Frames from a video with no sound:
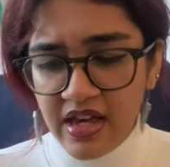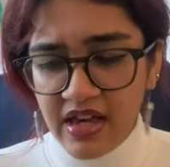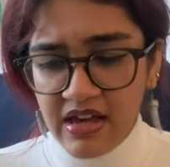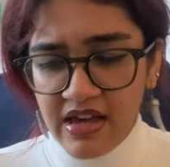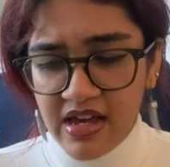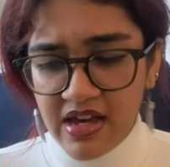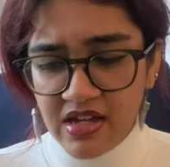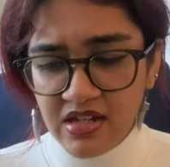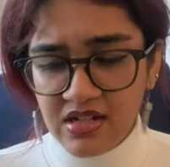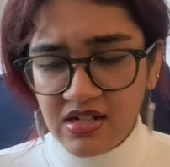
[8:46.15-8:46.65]

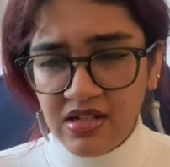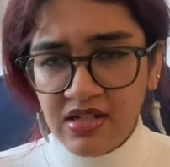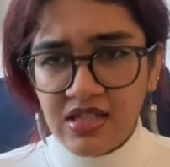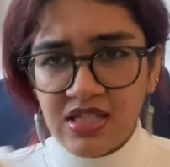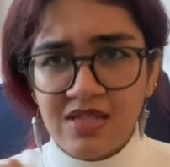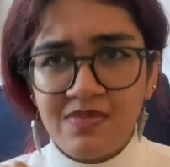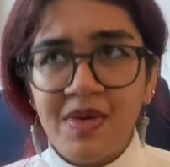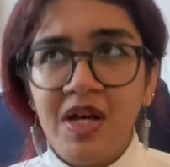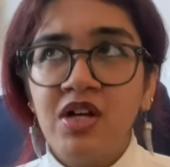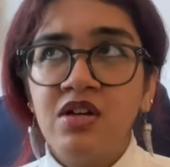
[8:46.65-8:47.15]
and it
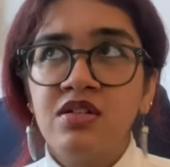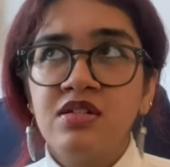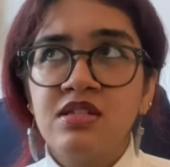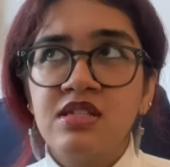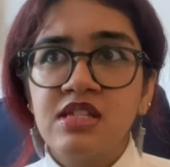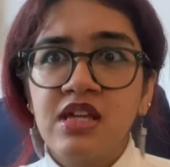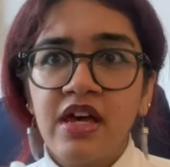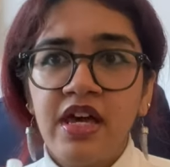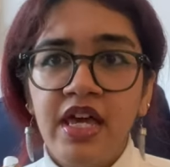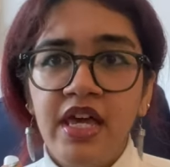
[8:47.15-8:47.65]

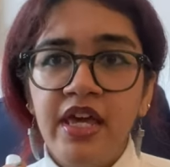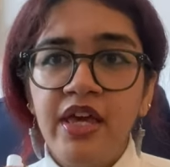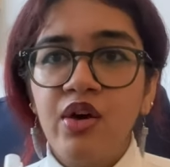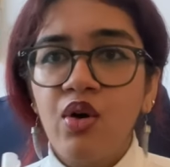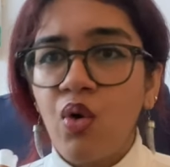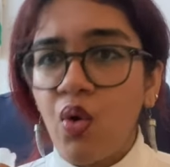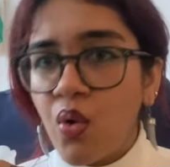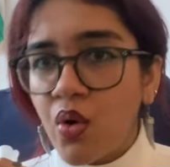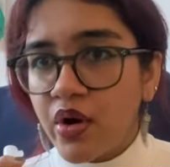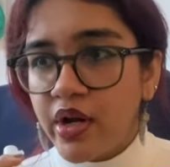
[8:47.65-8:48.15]
smells like
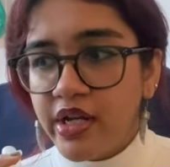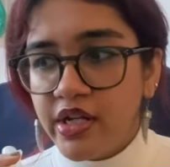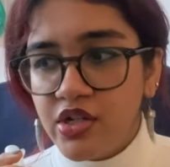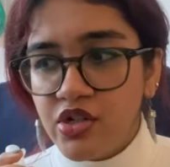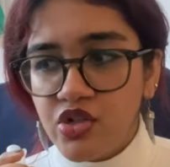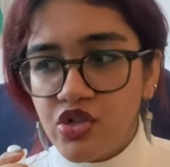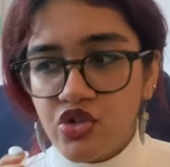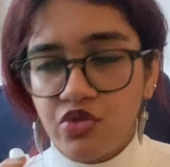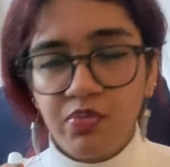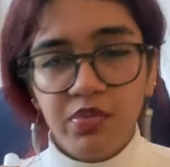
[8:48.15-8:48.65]

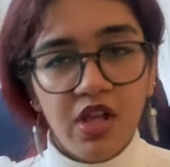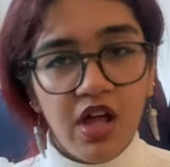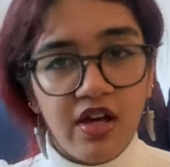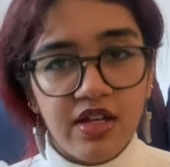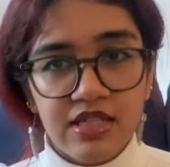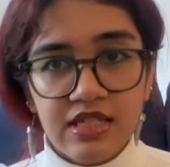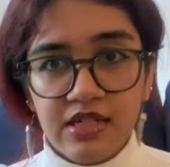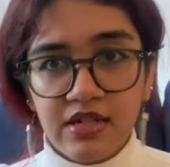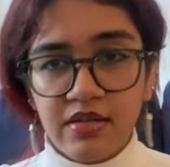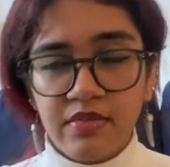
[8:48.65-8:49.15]
orange
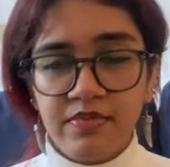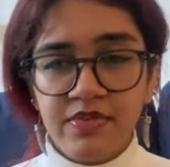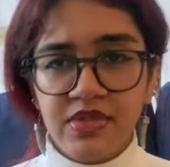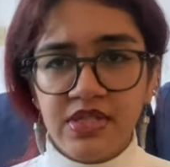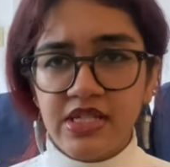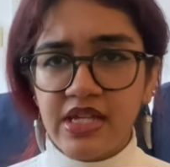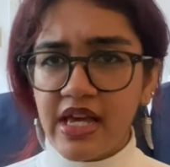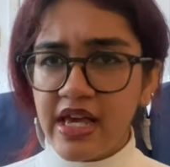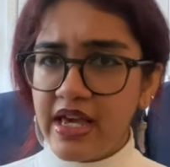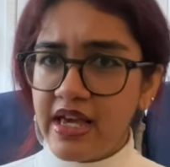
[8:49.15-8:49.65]

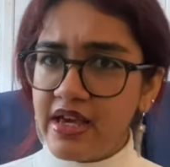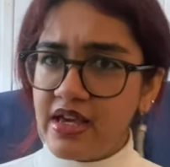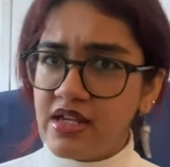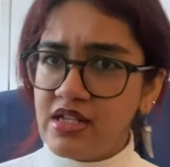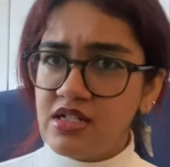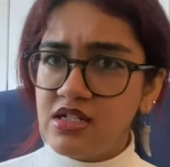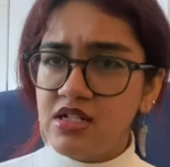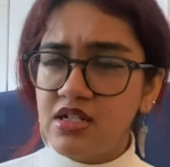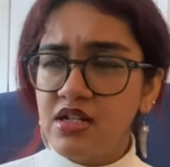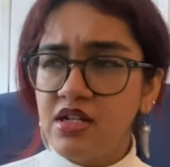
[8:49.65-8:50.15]
blossoms
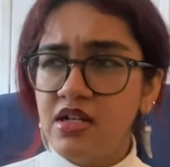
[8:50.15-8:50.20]
and